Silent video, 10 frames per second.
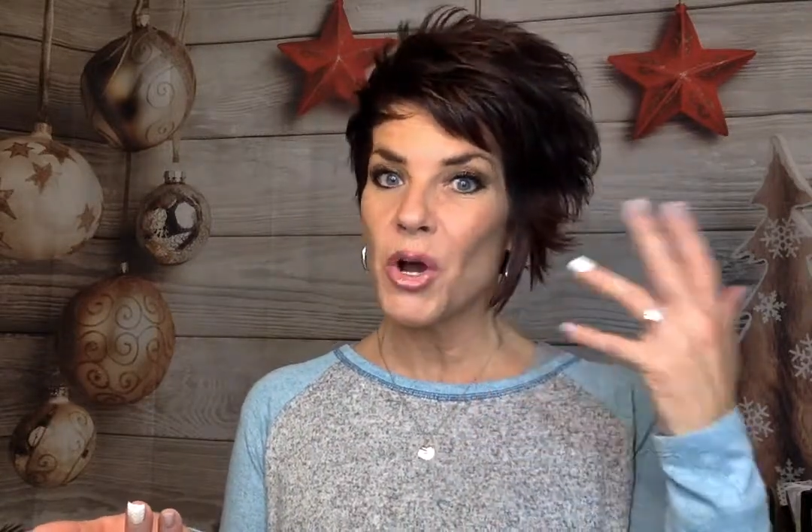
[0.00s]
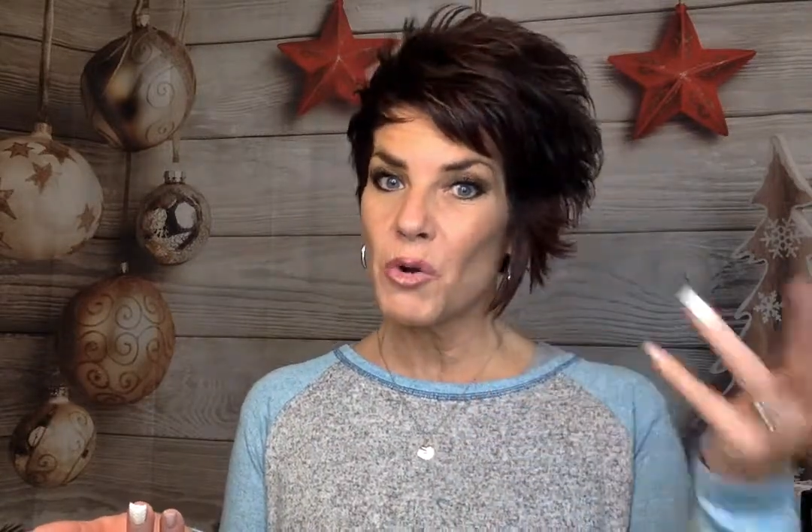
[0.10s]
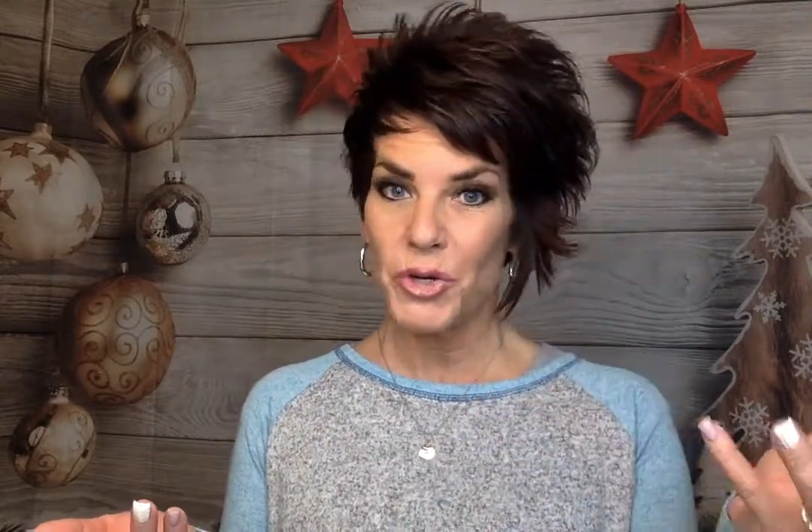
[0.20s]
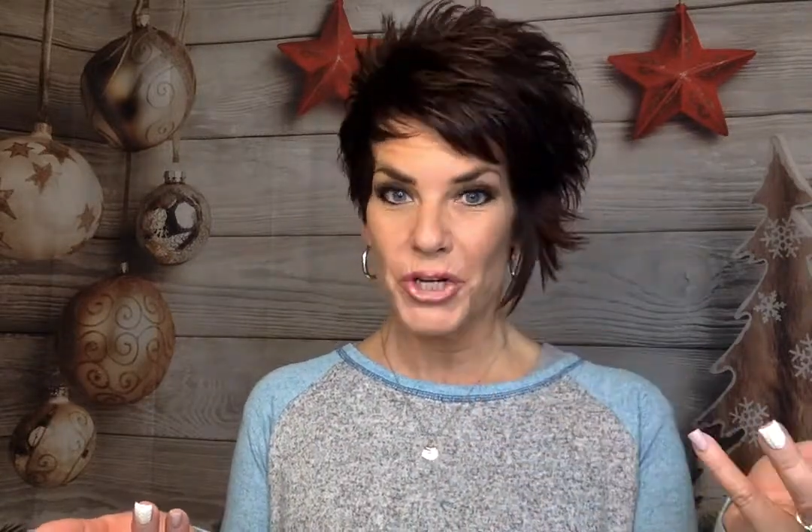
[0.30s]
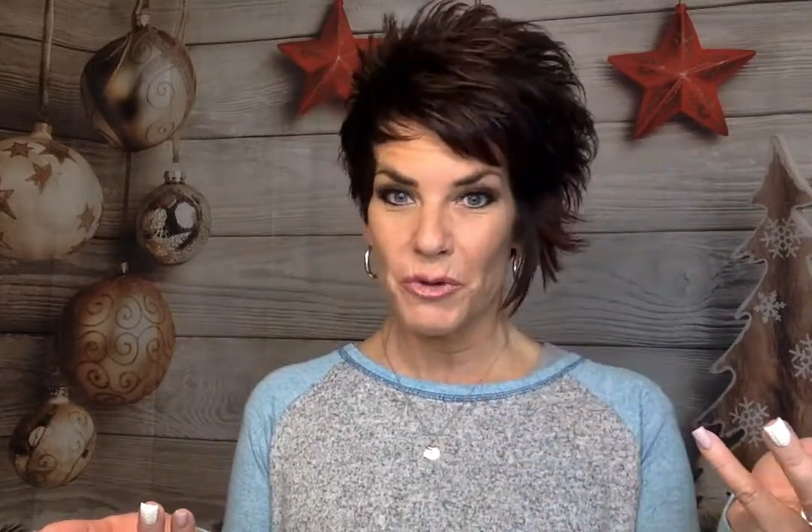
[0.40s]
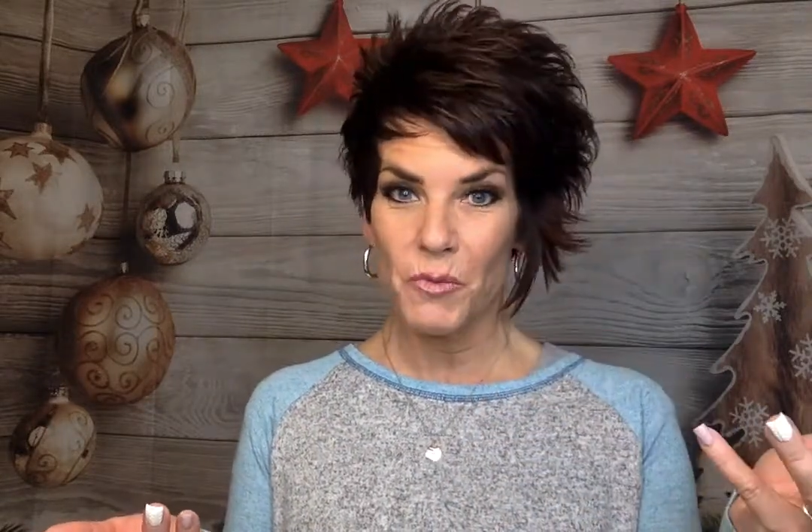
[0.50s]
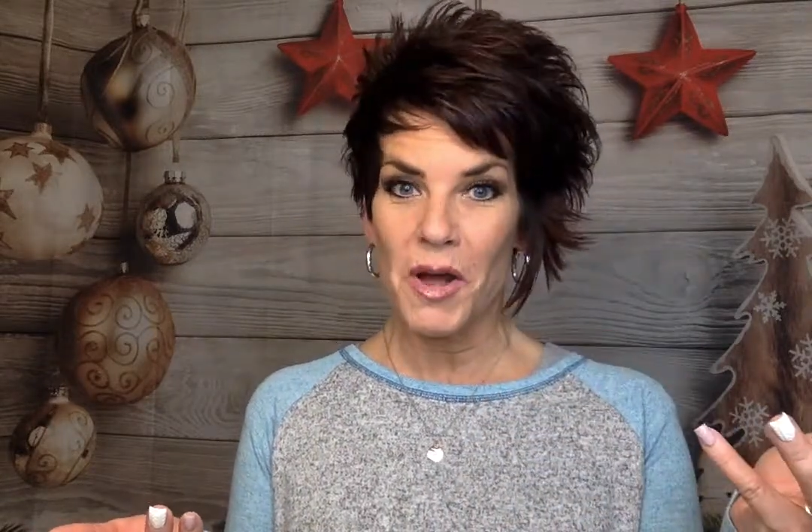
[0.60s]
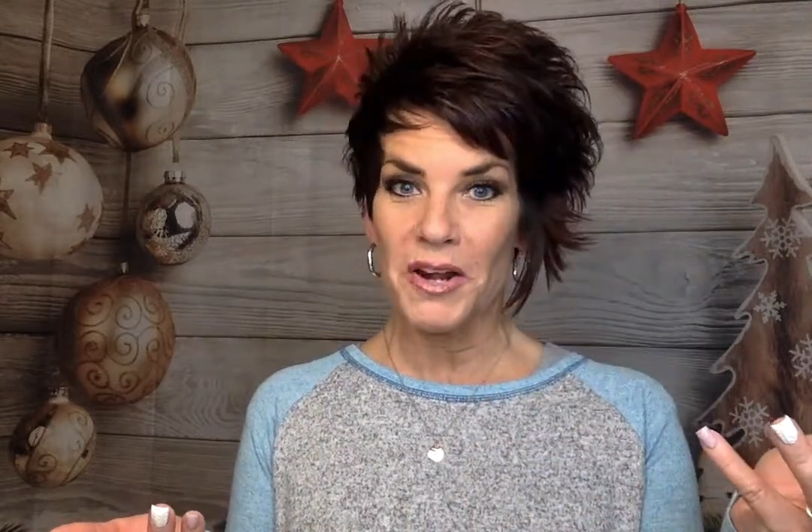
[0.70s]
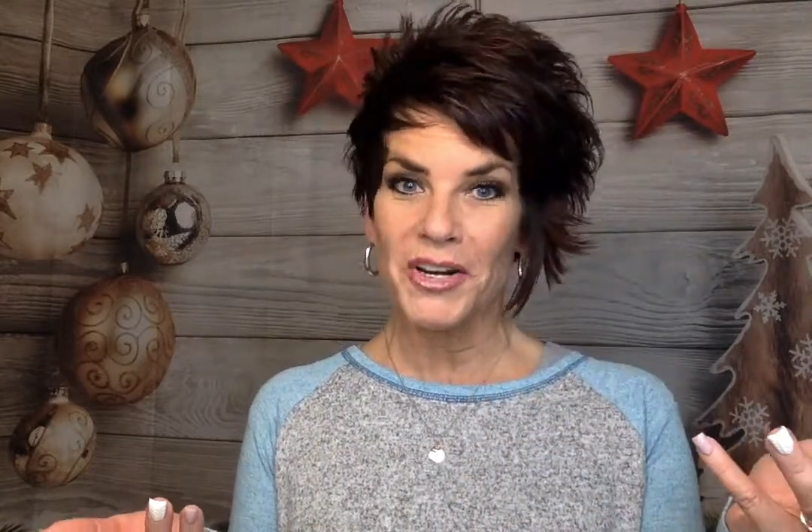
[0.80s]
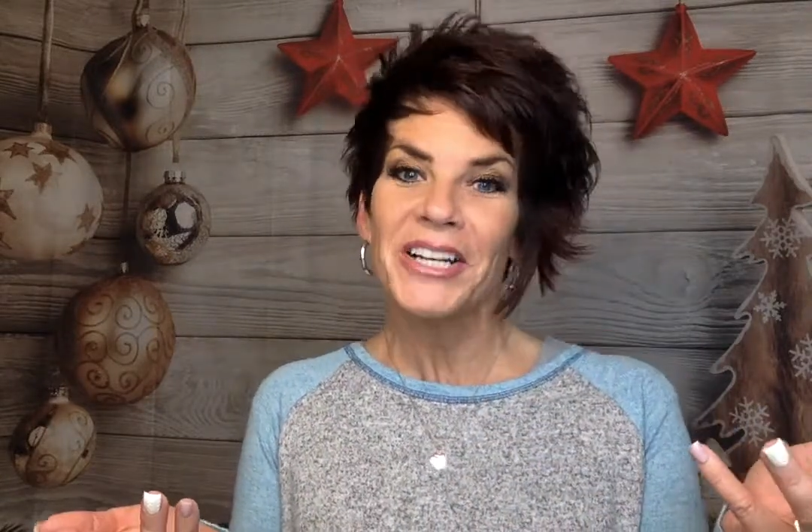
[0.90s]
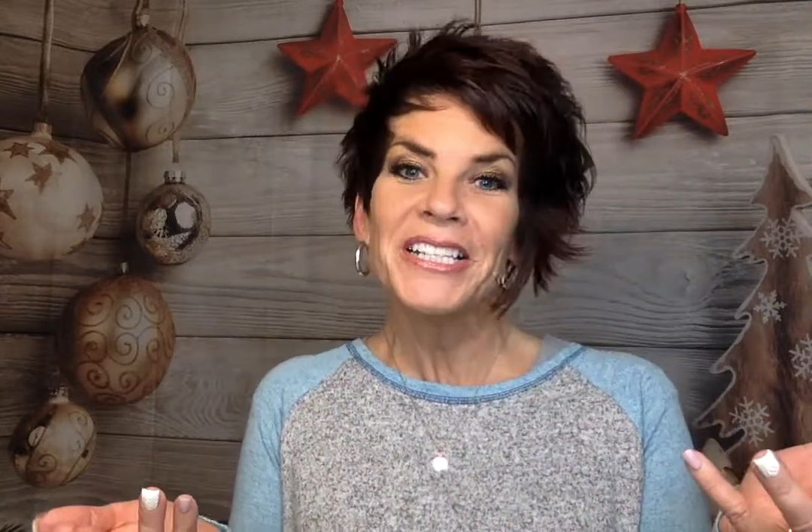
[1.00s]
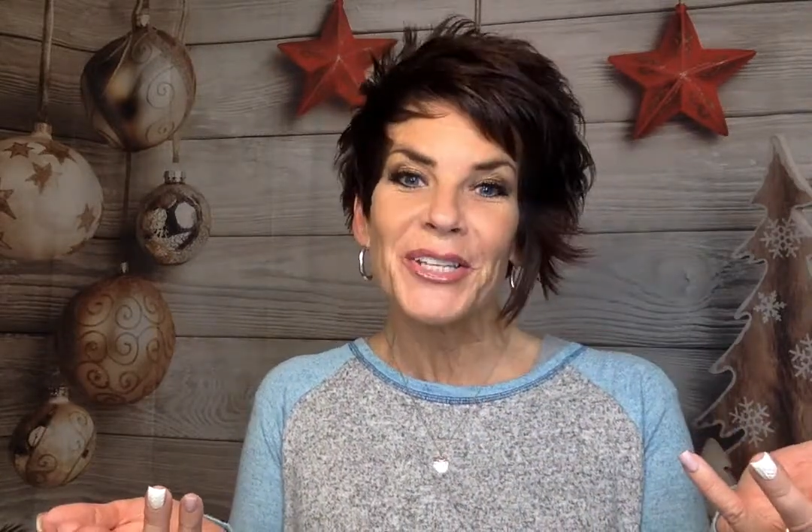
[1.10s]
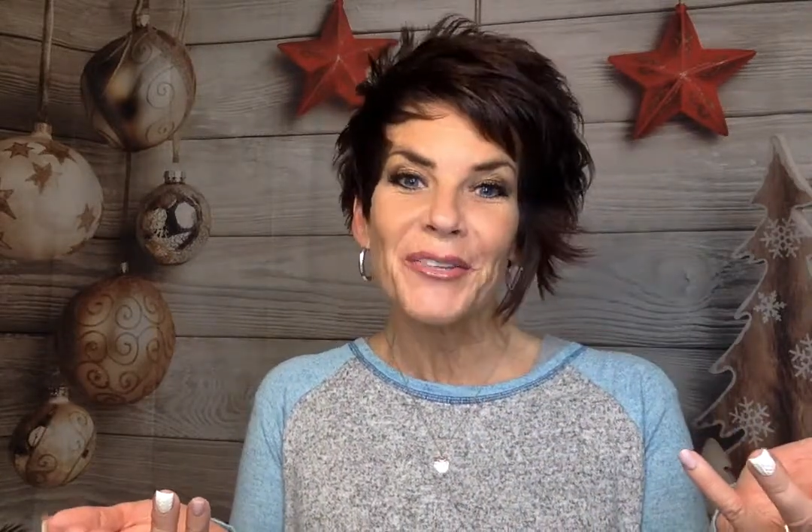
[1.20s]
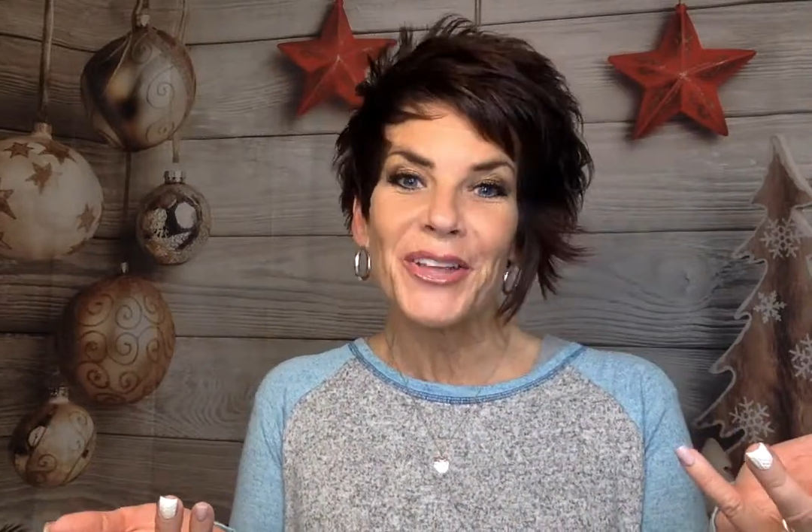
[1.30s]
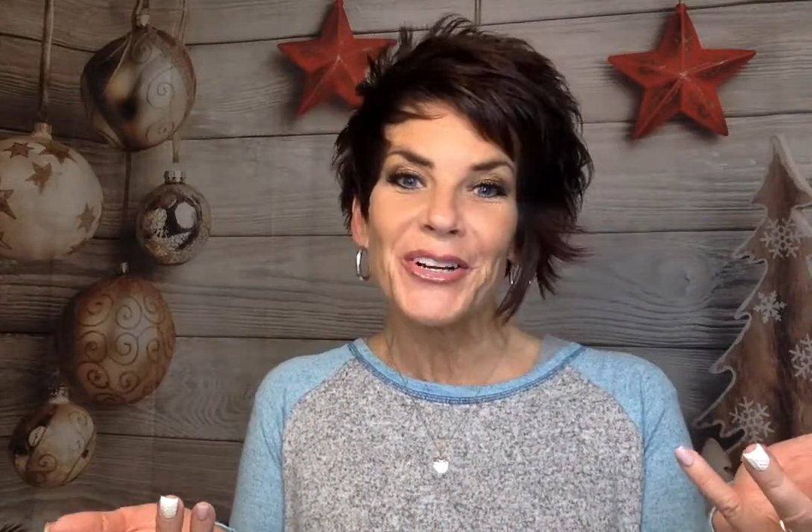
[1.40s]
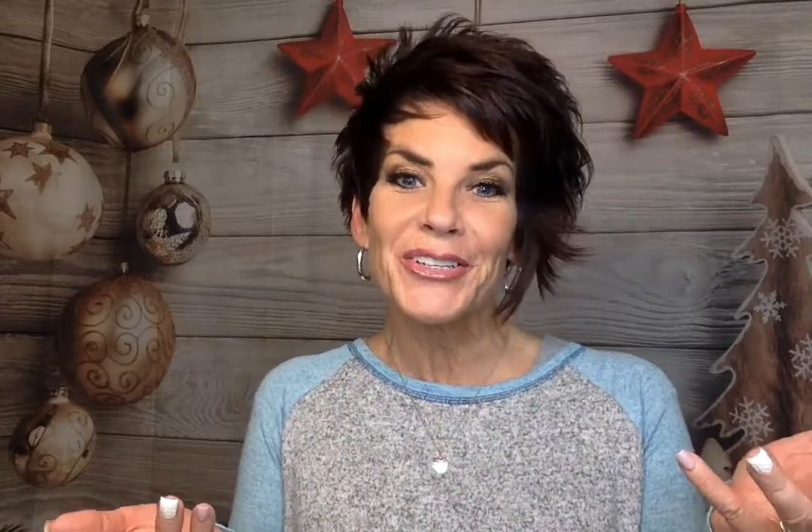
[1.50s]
ocean water. So